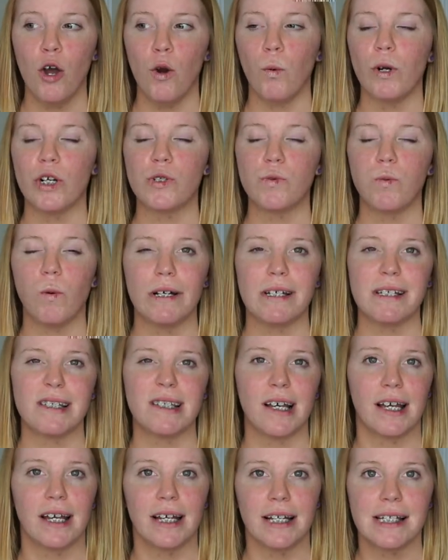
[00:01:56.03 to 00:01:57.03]
which was
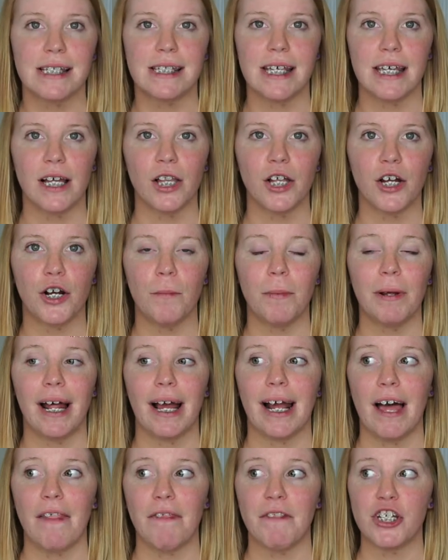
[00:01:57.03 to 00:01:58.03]
the concealer, but I
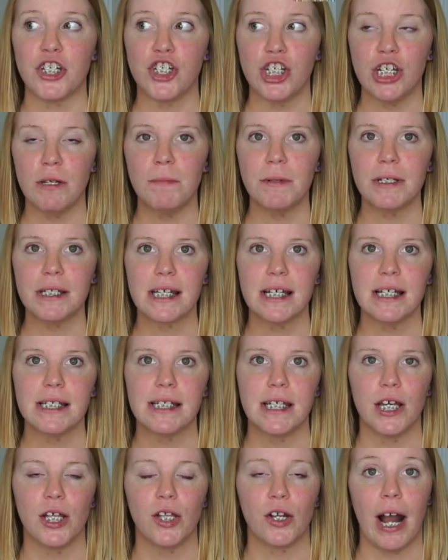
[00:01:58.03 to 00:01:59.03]
got the cheapest
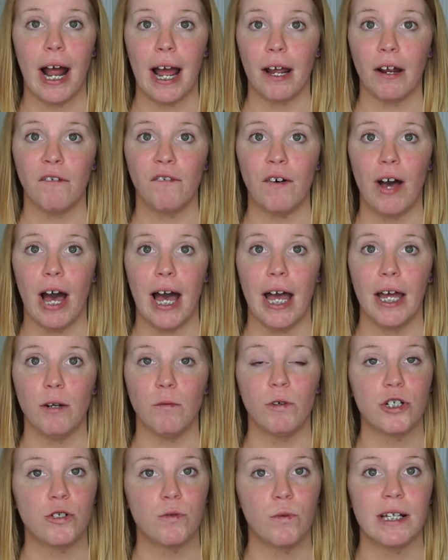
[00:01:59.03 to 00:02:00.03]
concealer I could find,
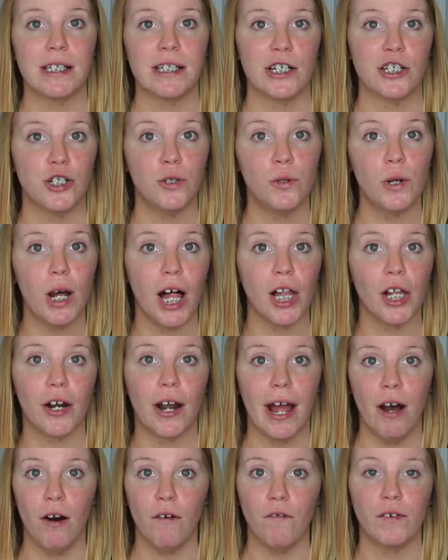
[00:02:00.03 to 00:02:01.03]
which was a $2
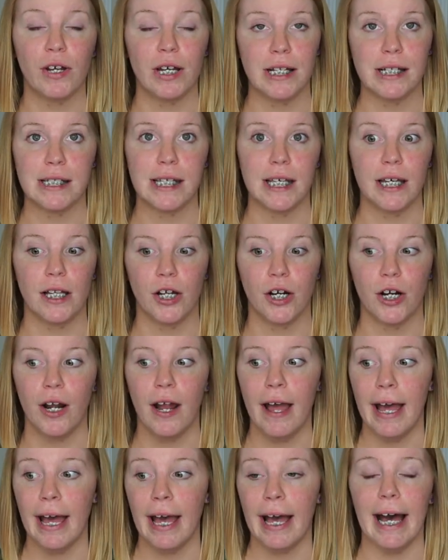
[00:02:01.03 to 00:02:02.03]
e.l.f. concealer.
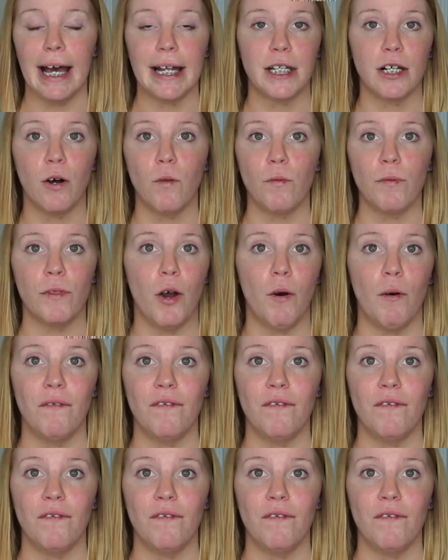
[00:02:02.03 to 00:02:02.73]
I don't know